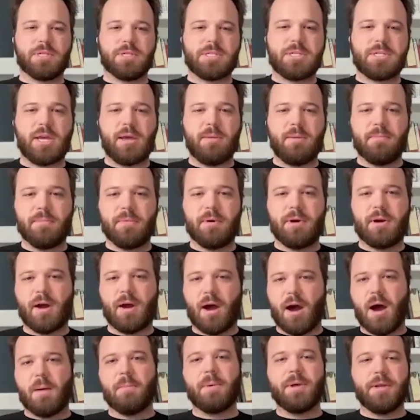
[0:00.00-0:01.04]
the same
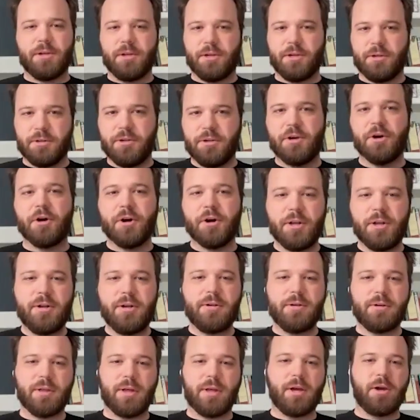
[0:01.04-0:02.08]
common
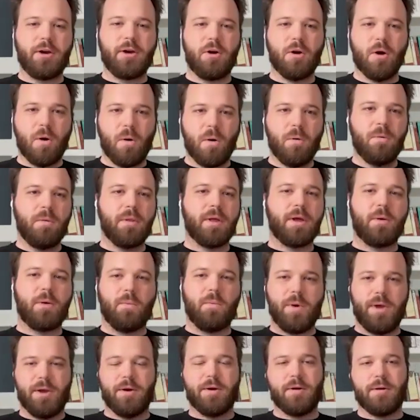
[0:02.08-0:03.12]
good, like goal. Like
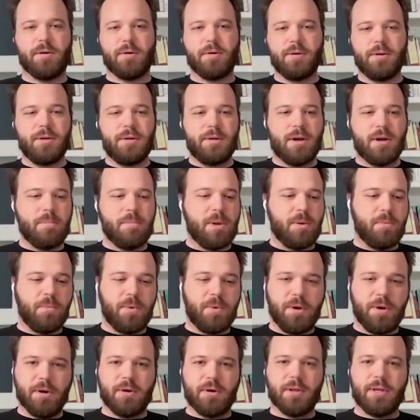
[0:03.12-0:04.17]
we are, I mean,
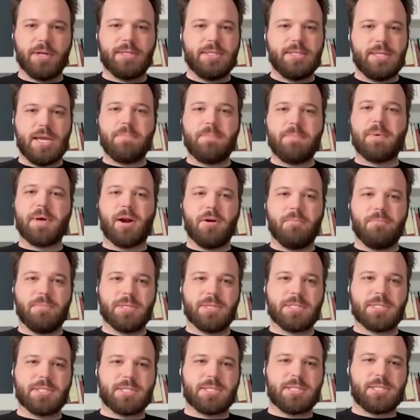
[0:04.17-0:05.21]
we are like deep in our
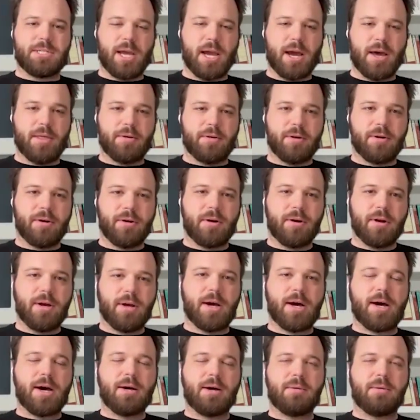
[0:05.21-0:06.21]
business together, um,